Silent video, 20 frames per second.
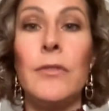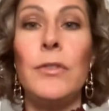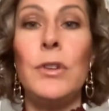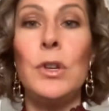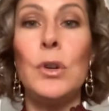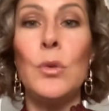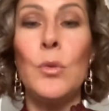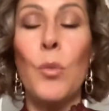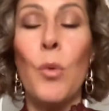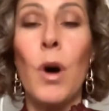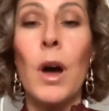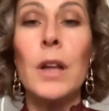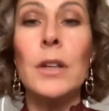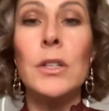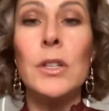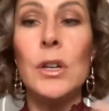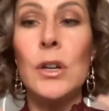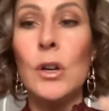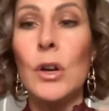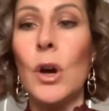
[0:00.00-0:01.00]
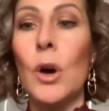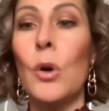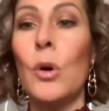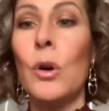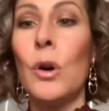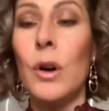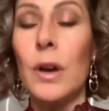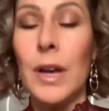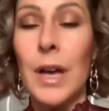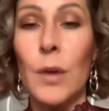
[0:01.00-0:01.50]
If you want to go
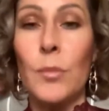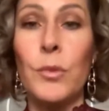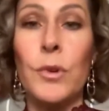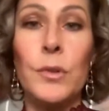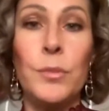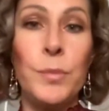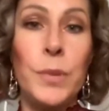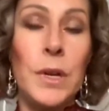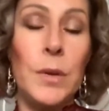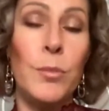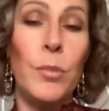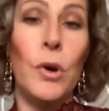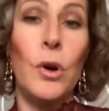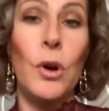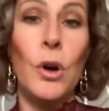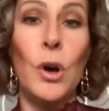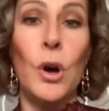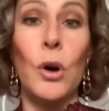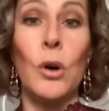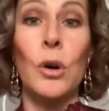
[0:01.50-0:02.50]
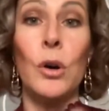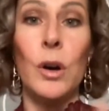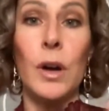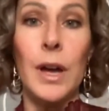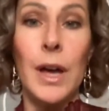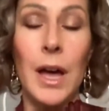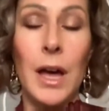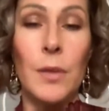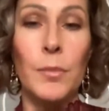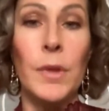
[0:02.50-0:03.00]
hook up with people, go
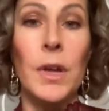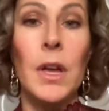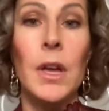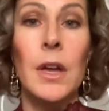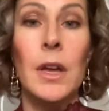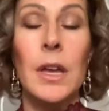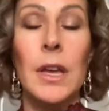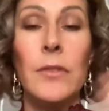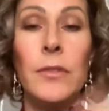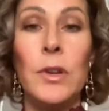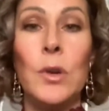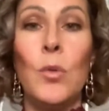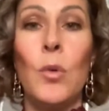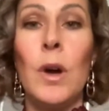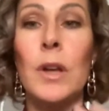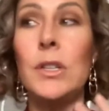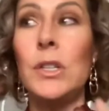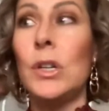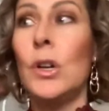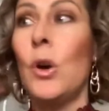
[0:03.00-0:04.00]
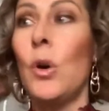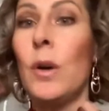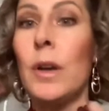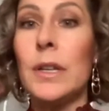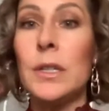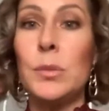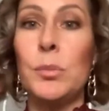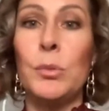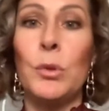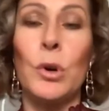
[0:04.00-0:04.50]
hook up. If you want to go
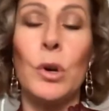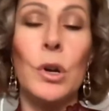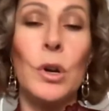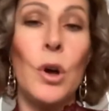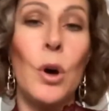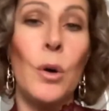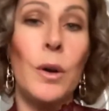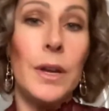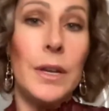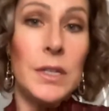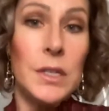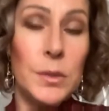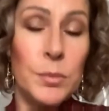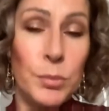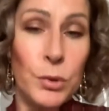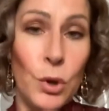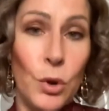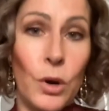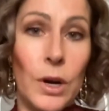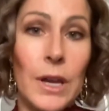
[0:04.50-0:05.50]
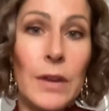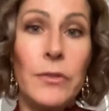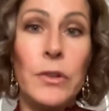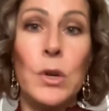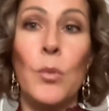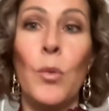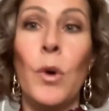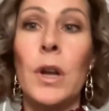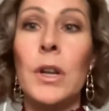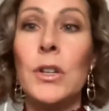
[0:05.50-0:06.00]
explore, go explore. If
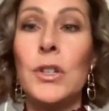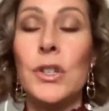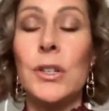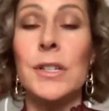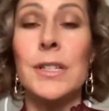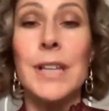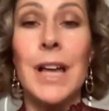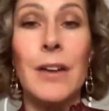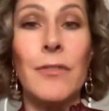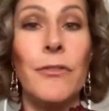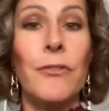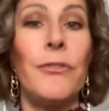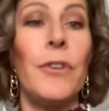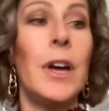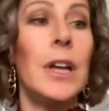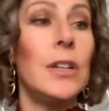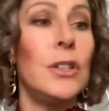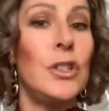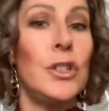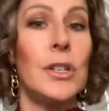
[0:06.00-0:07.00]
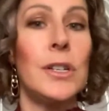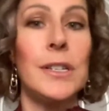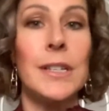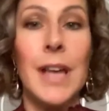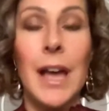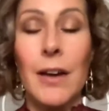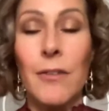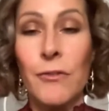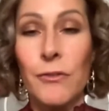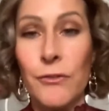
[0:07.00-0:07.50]
you want to just have fun, just
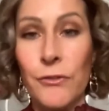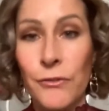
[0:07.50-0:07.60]
have